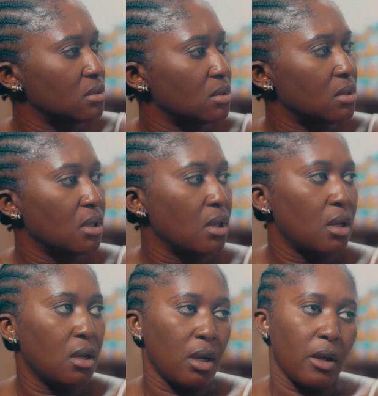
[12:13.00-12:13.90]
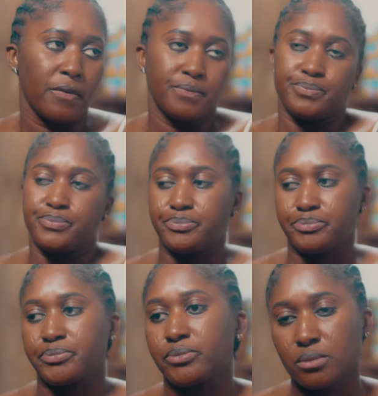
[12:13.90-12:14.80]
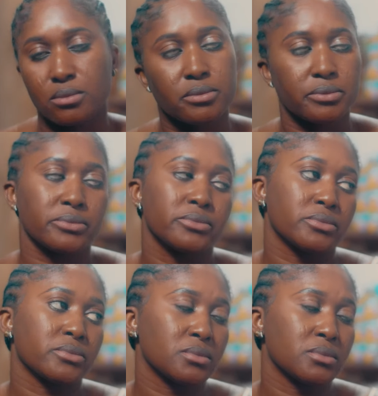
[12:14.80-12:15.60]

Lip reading: fornication is against my religion.